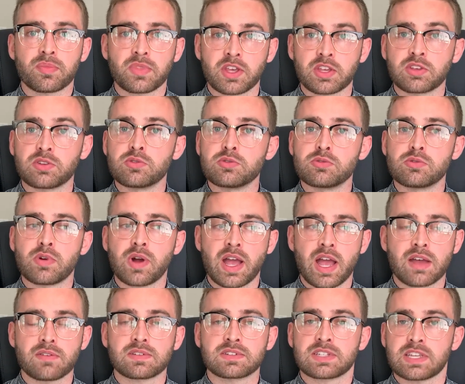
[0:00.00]
that you
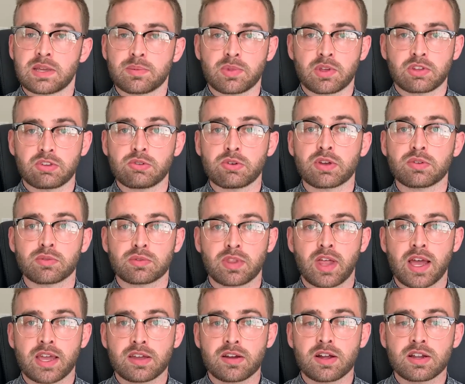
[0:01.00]
have a team that you can
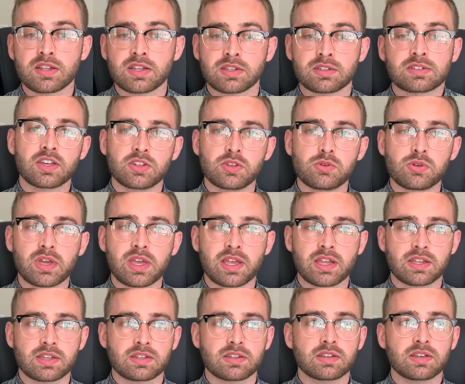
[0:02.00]
rely on and you
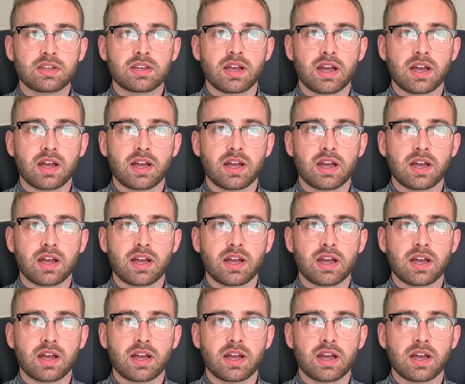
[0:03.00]
can